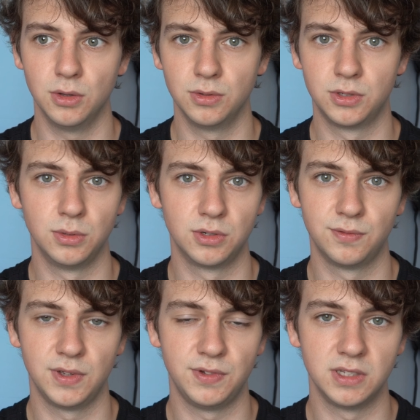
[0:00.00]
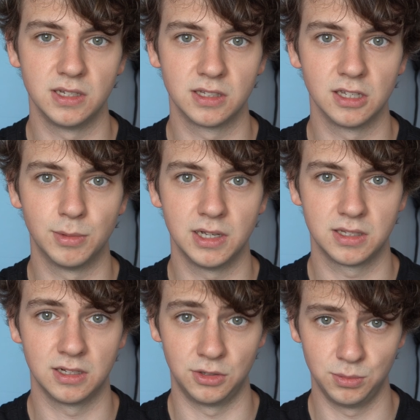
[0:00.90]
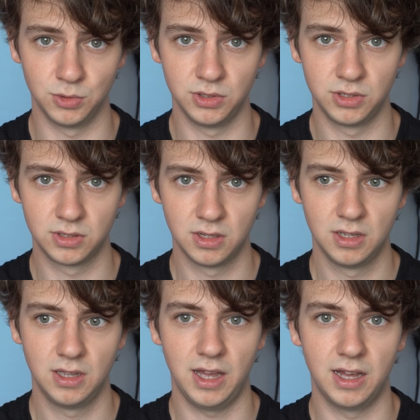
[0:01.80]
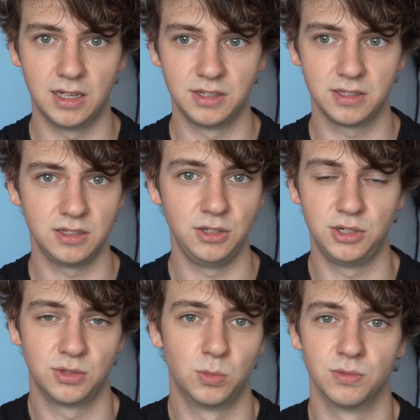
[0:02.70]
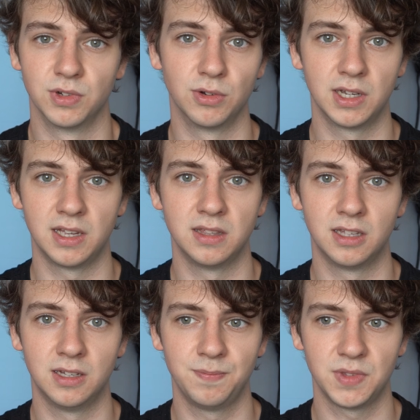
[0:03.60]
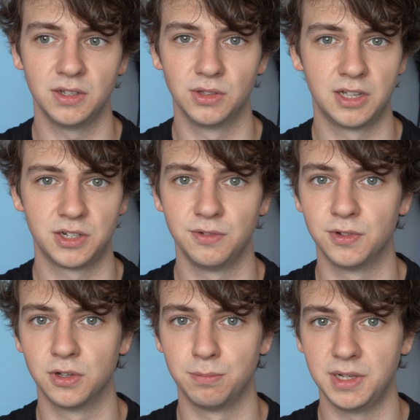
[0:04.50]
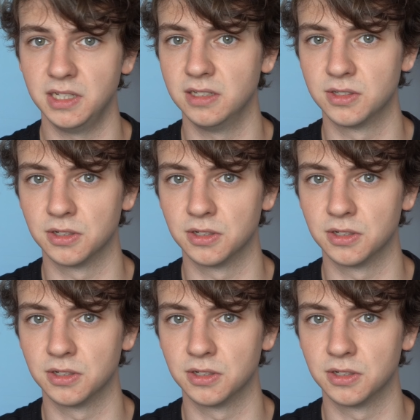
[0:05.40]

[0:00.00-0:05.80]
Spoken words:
256GB and upwards, and you just won't regret getting that. It'll last you for many years to